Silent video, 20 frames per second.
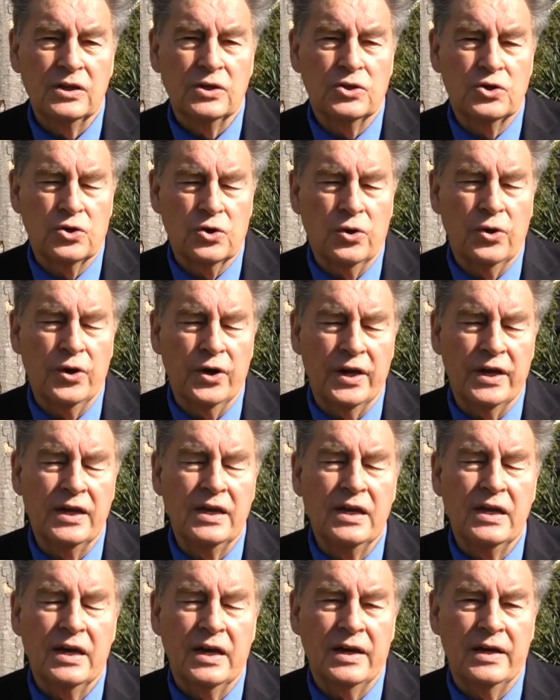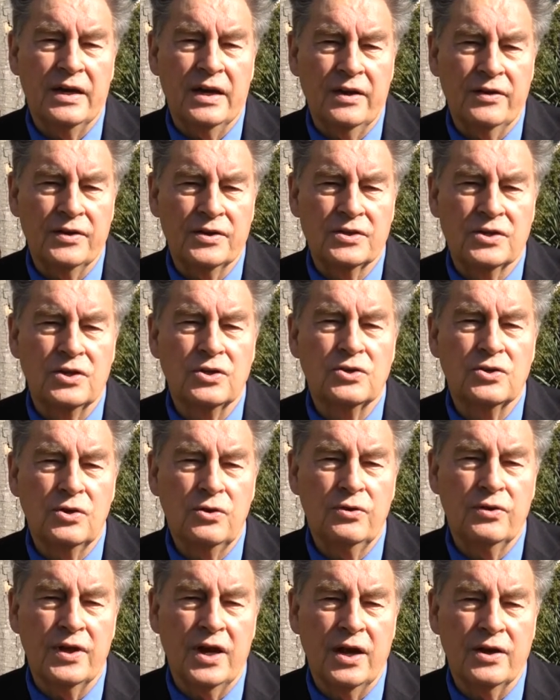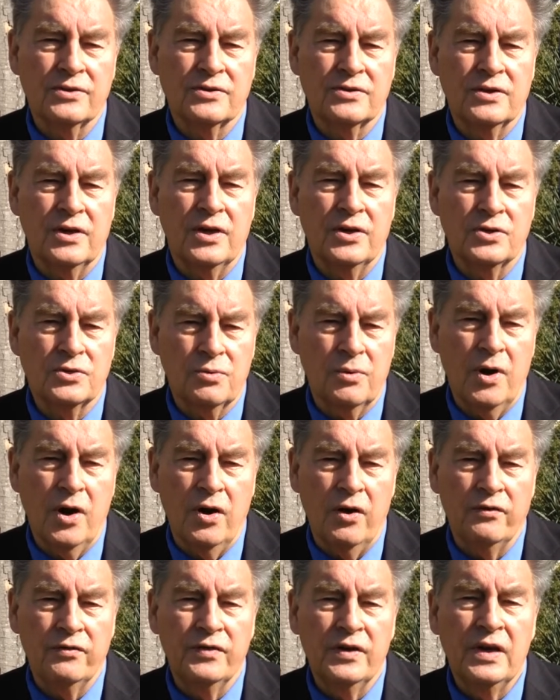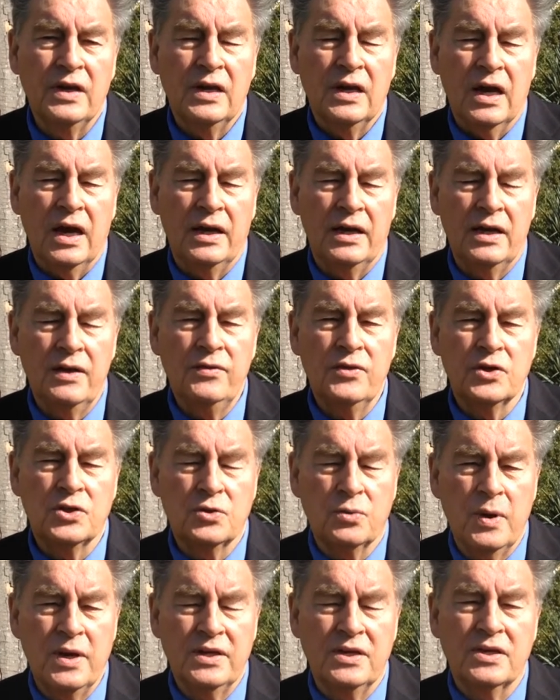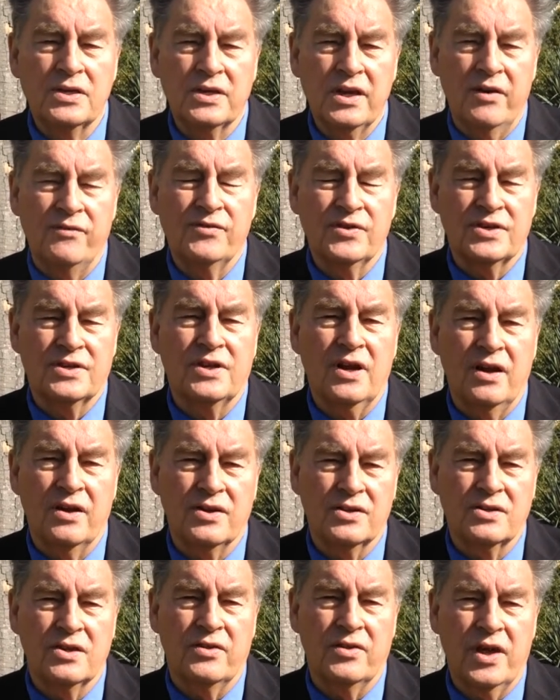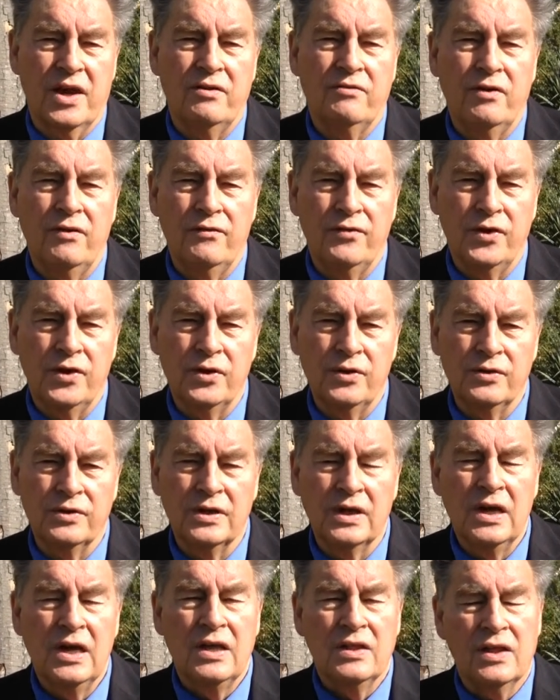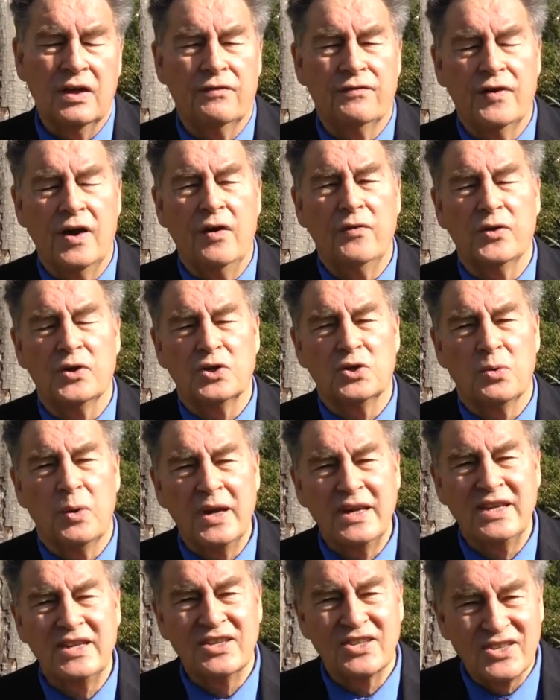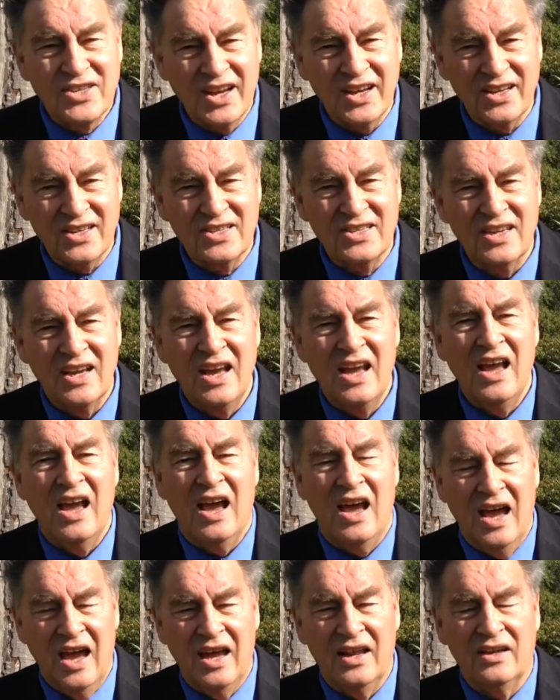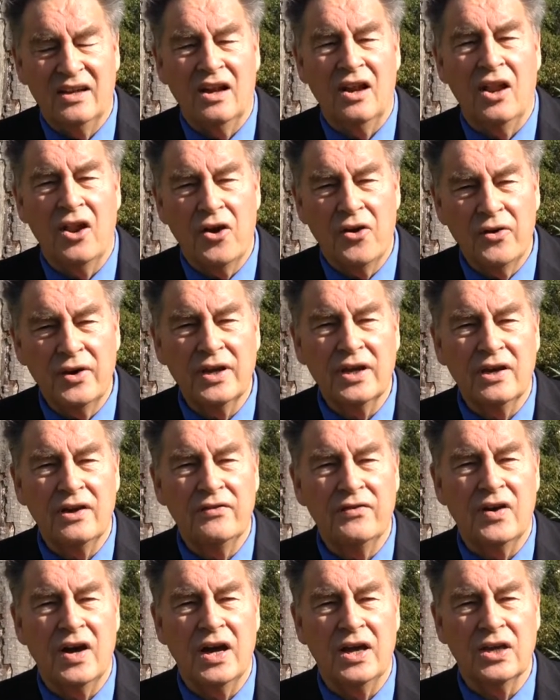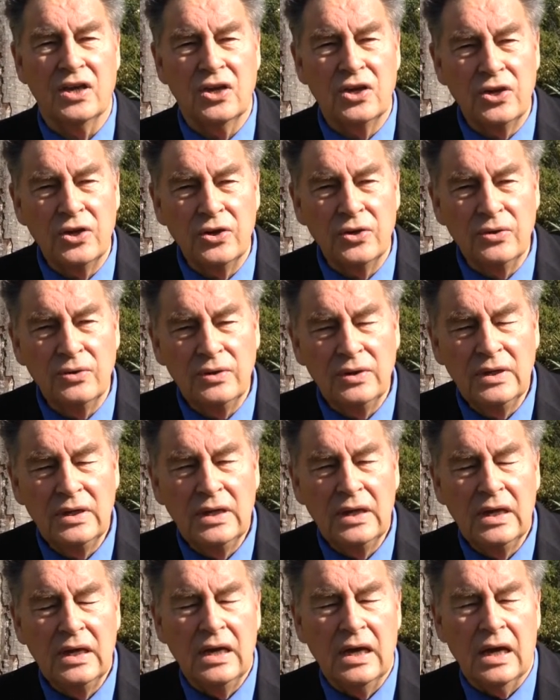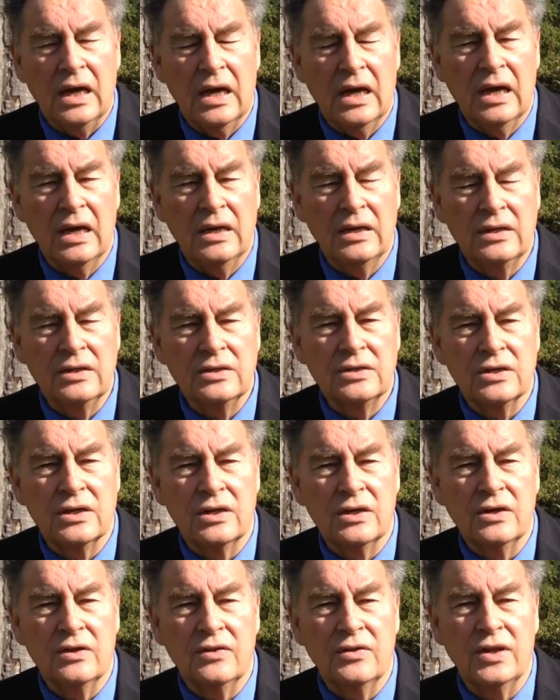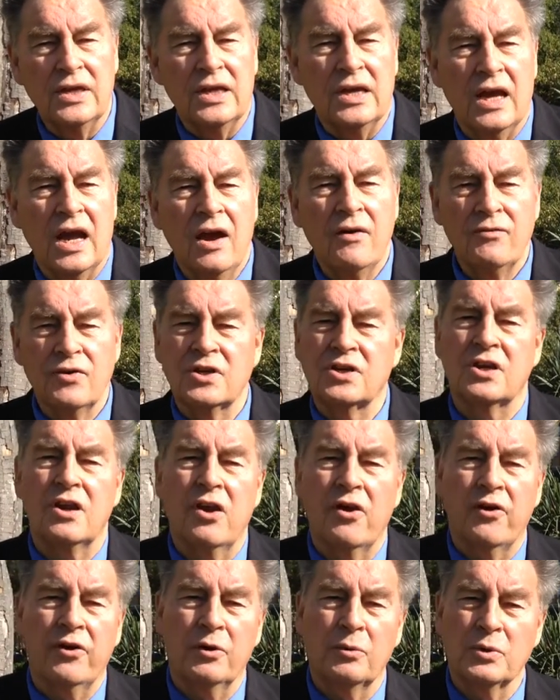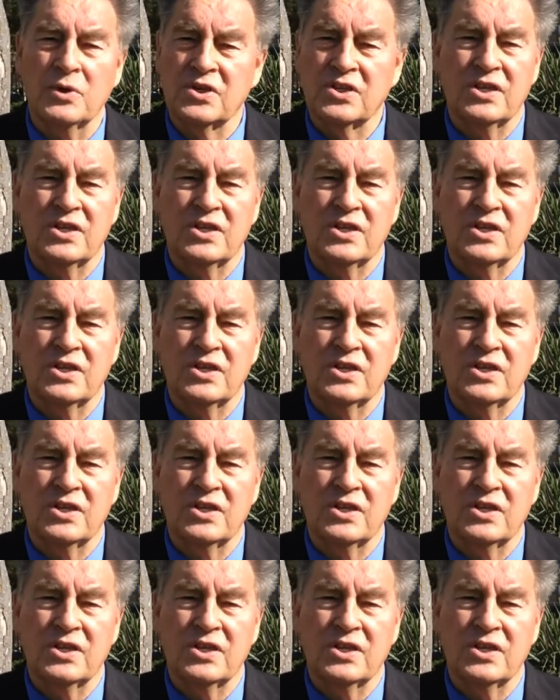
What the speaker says: Choi and others in 2012. And in the 27 studies that they reviewed, they found that 26 had a lowering of IQ and the average lowering was